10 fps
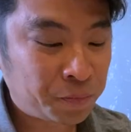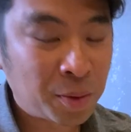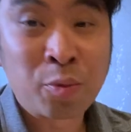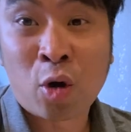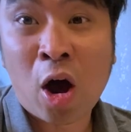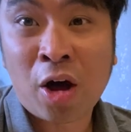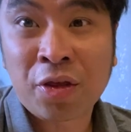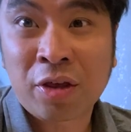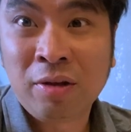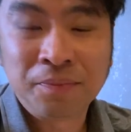the broth,
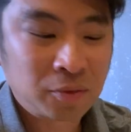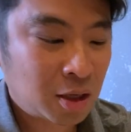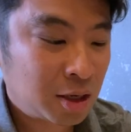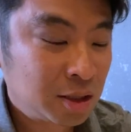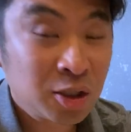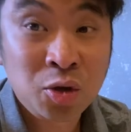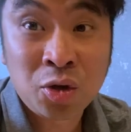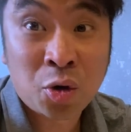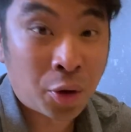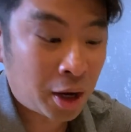it's
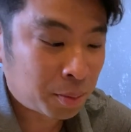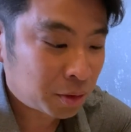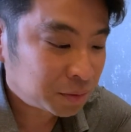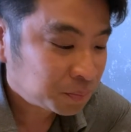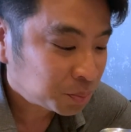incredible.